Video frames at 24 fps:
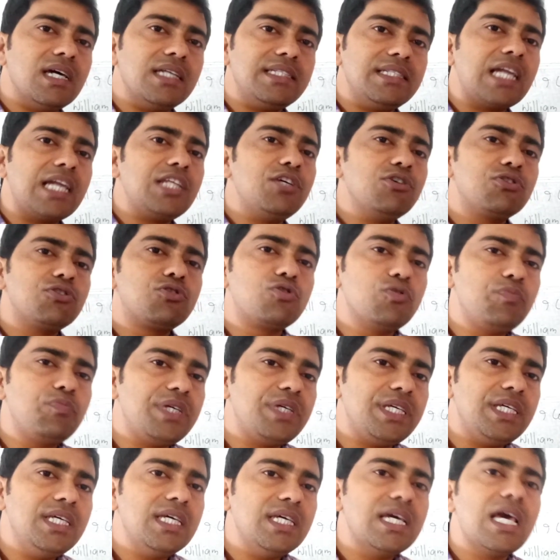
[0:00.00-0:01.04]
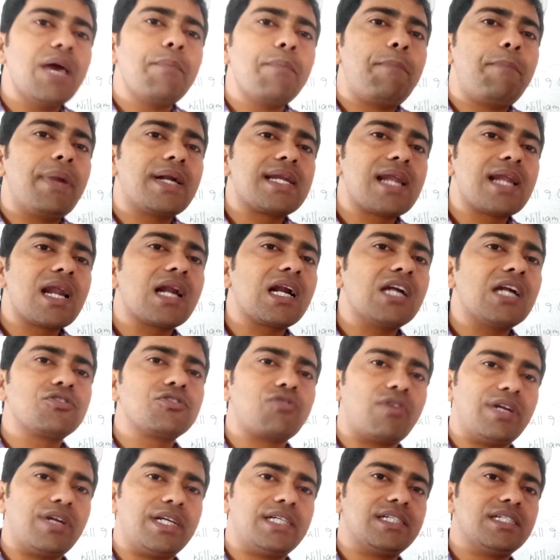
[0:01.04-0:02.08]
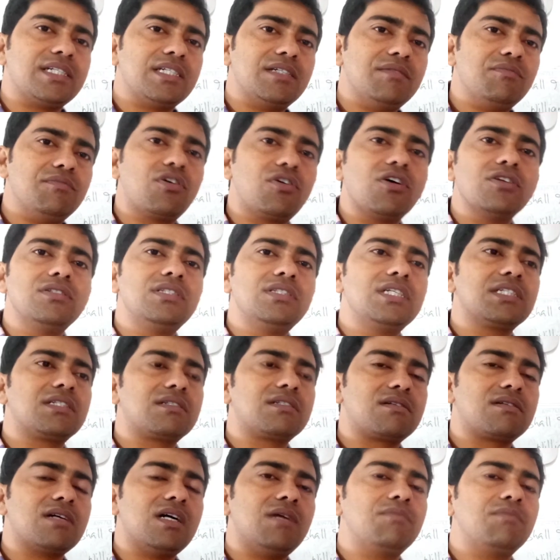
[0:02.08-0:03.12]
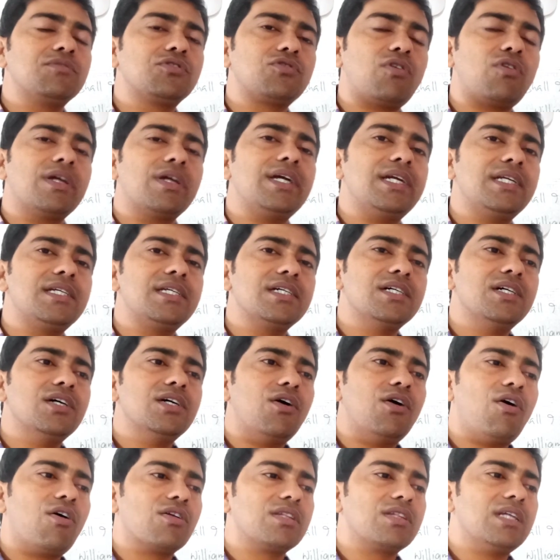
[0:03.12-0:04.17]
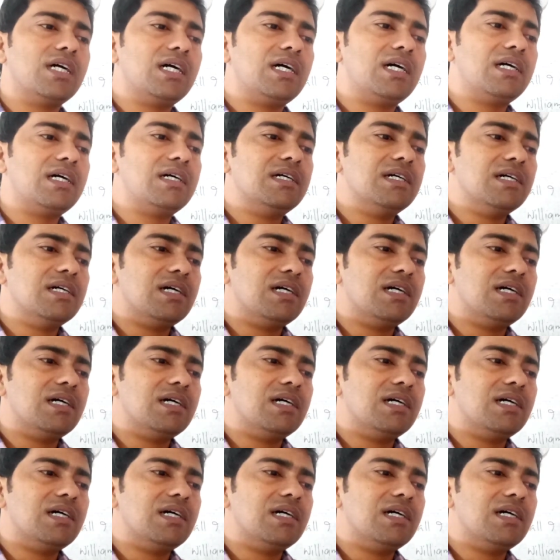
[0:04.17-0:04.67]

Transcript: there used to be Petrarchan sonnet, because the term sonnet or the